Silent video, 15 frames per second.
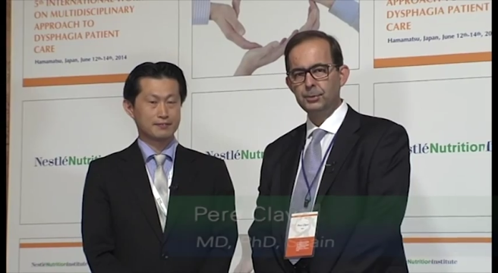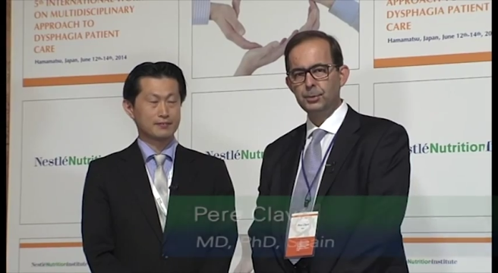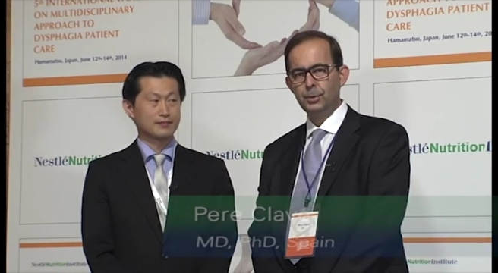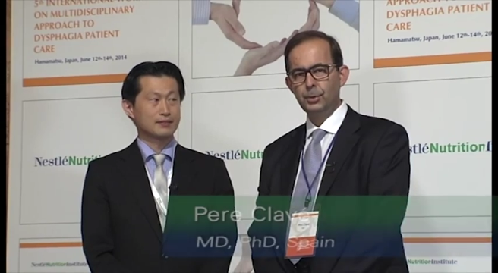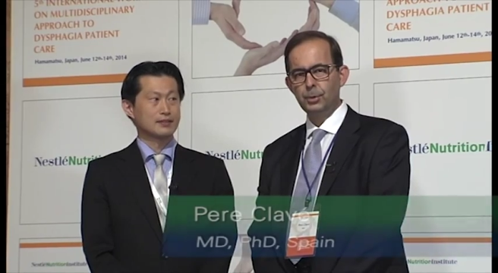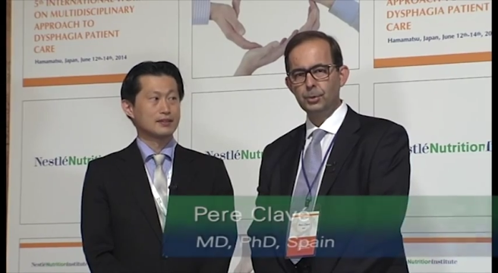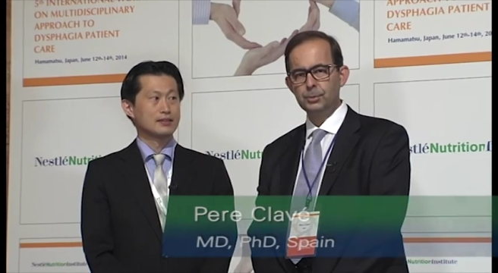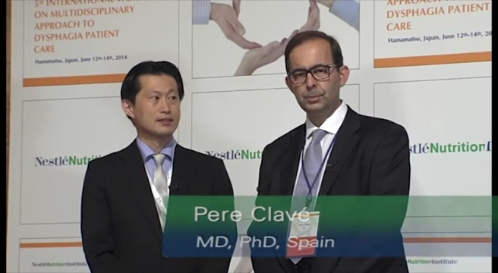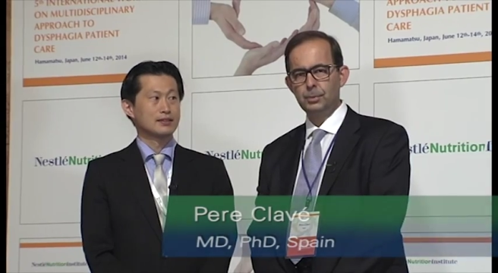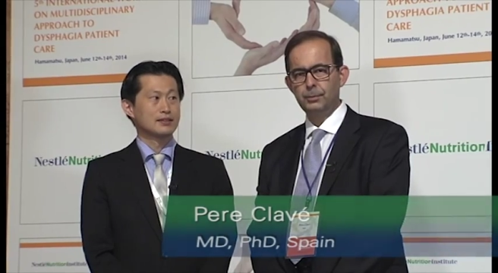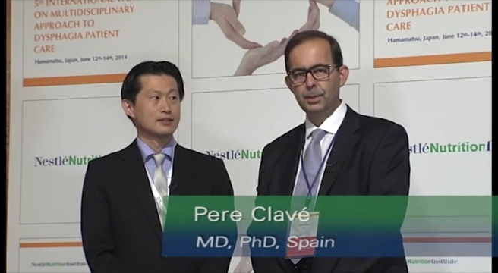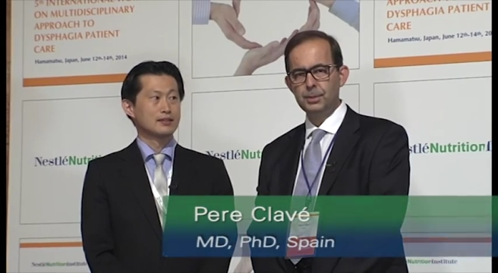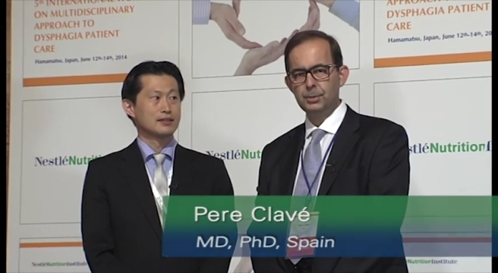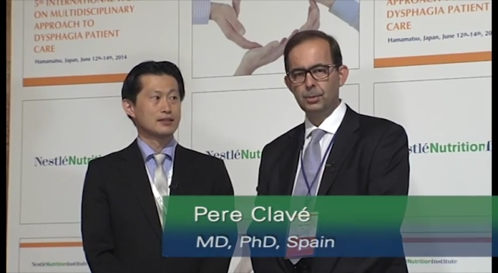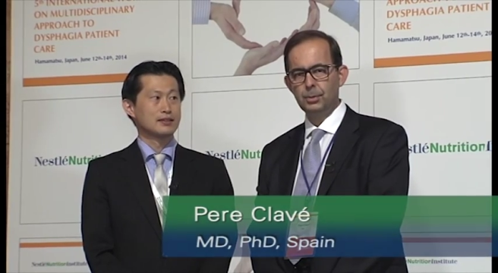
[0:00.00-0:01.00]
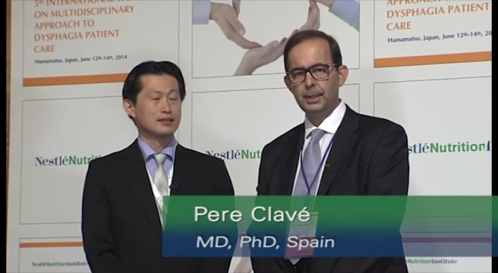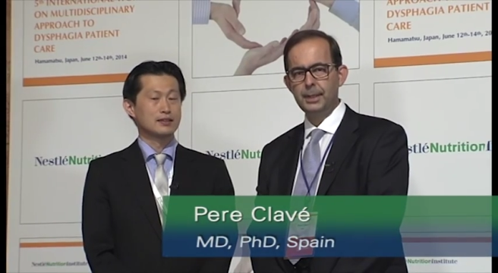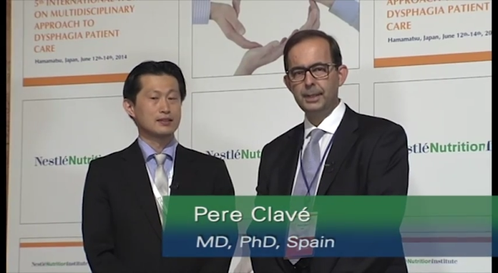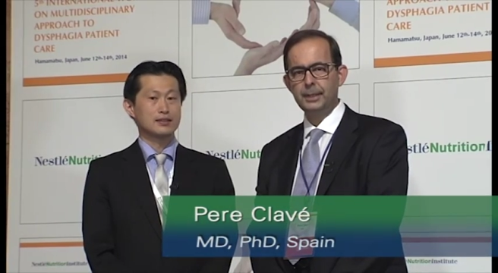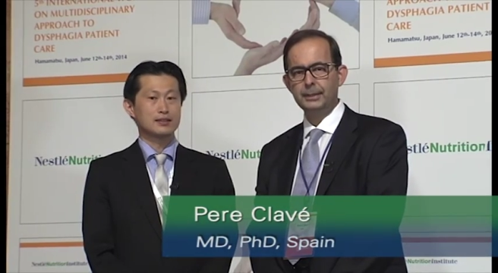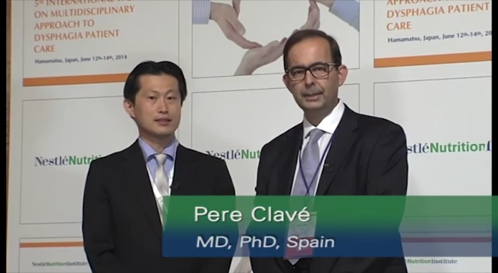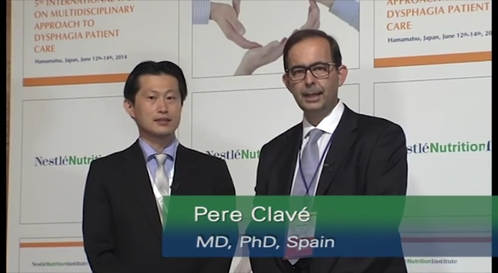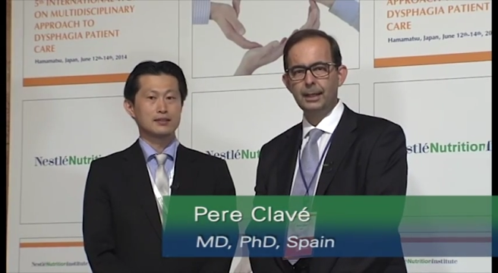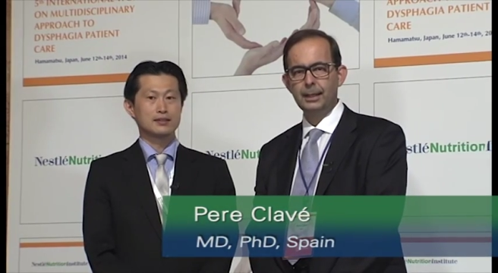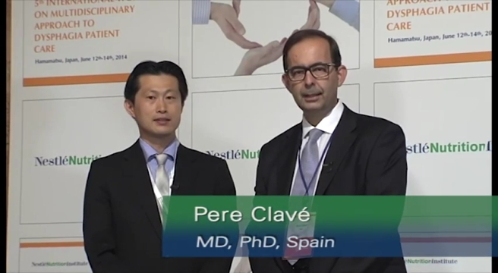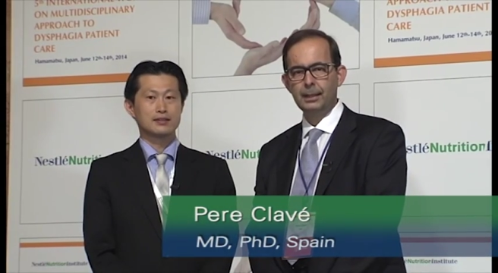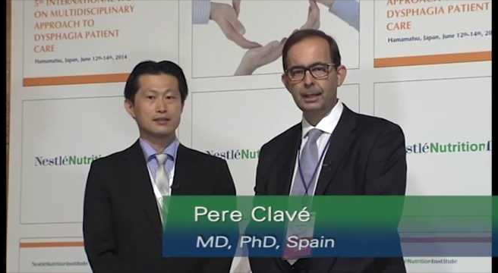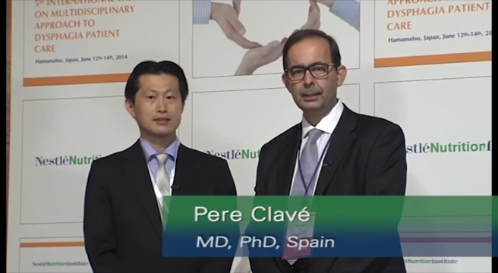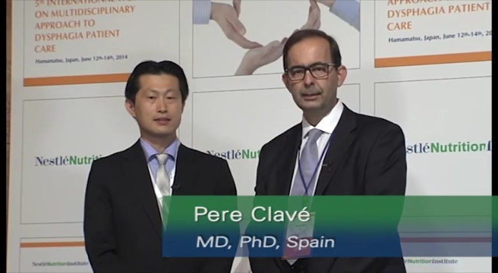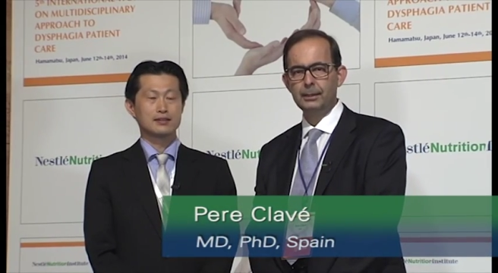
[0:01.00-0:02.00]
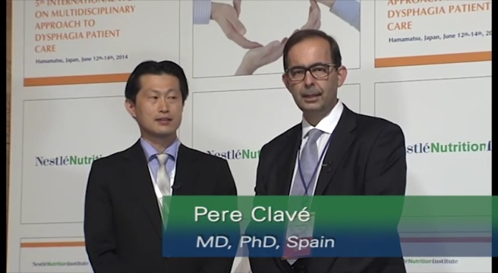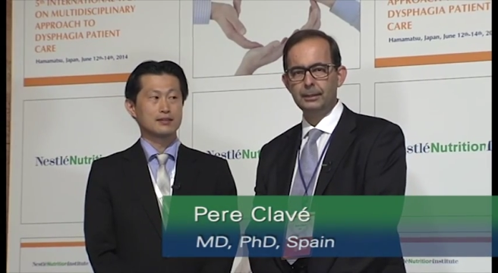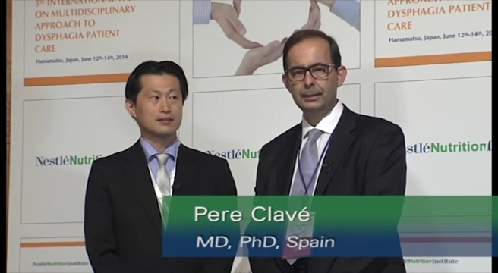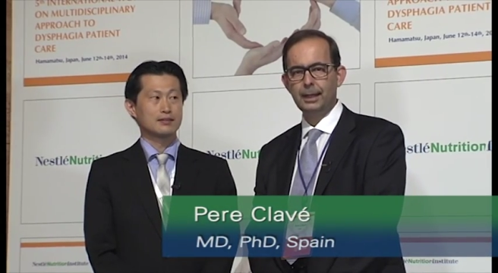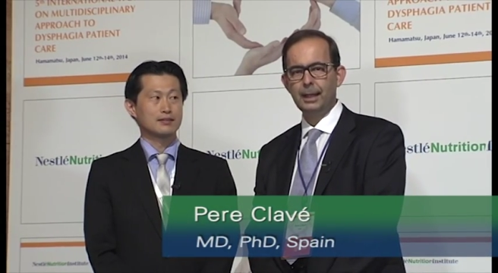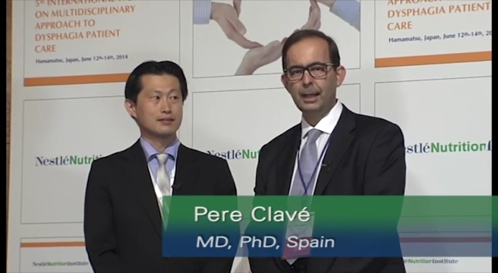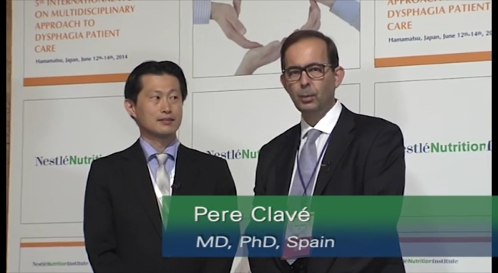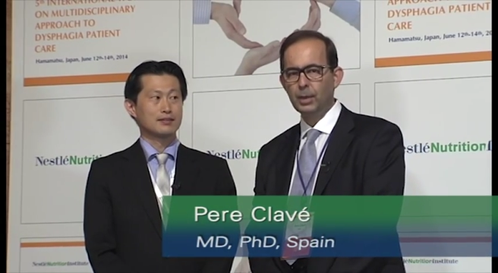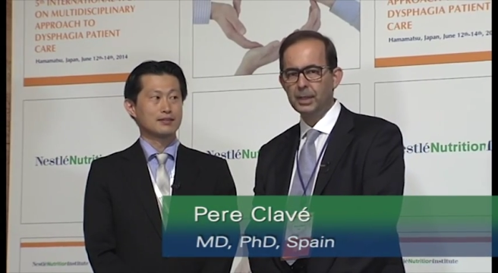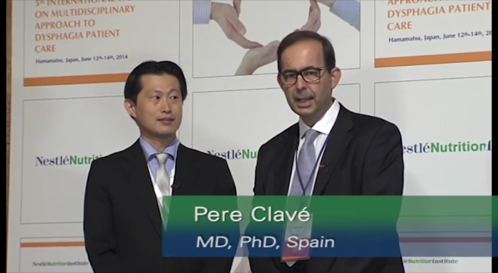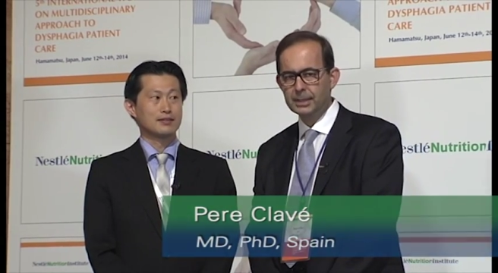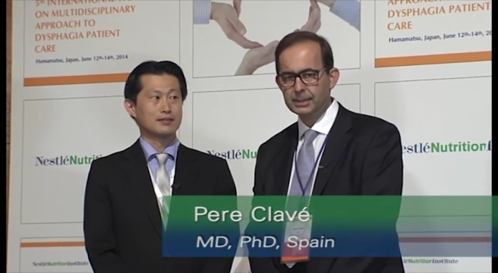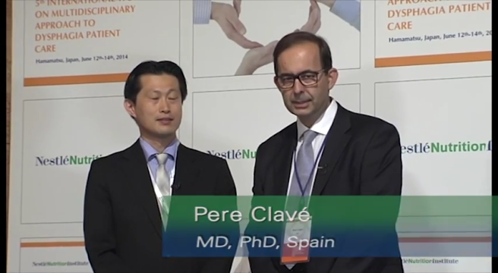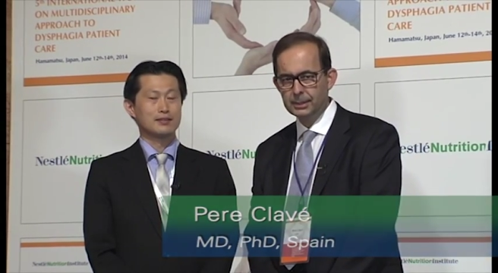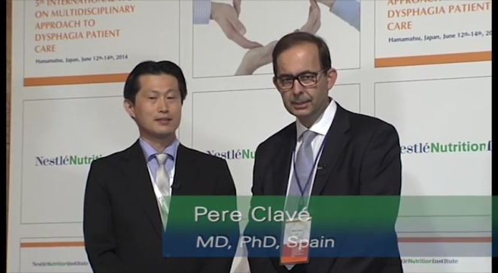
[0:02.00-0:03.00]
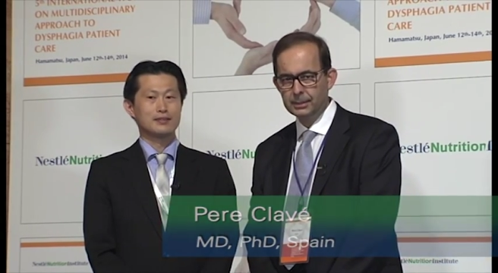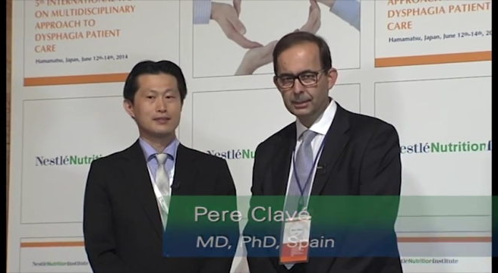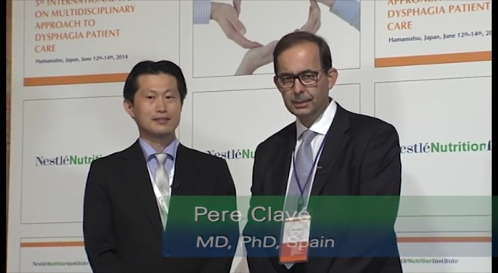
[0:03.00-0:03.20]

Speaker 1: introduce Professor Hidetaka Wakabayashi.